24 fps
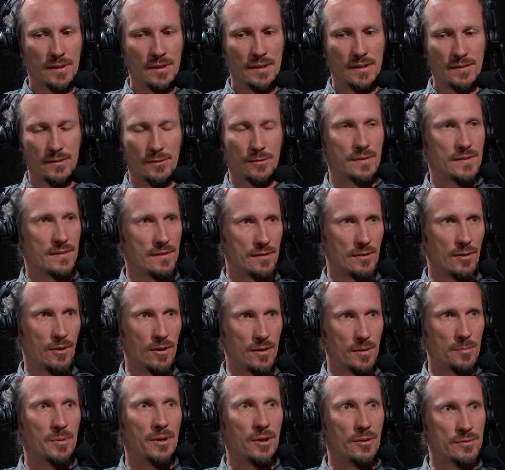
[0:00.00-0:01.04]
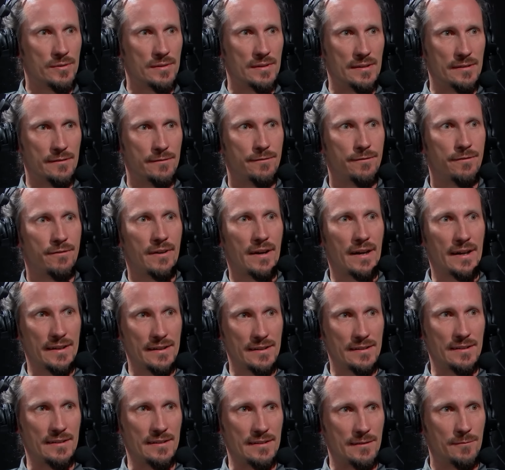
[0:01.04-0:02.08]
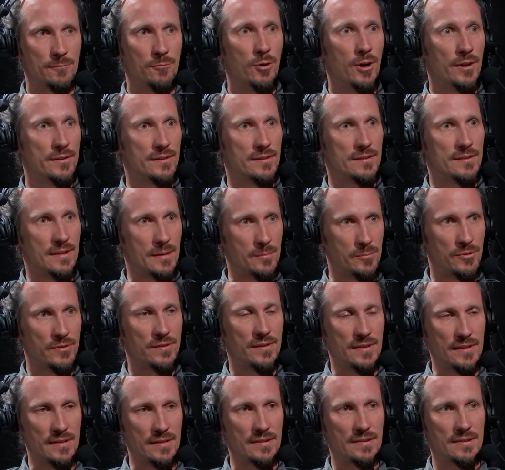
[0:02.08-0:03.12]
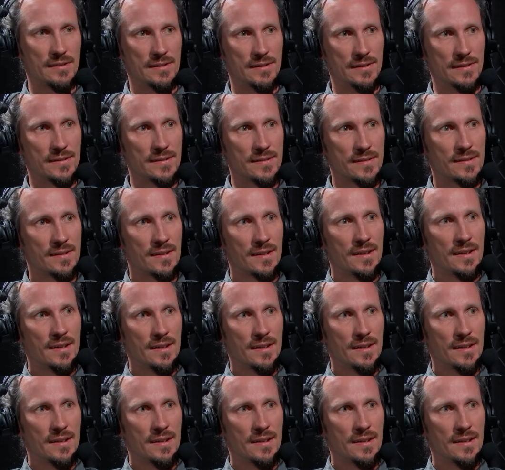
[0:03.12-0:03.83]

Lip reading: so it's not about defining what the demo scene is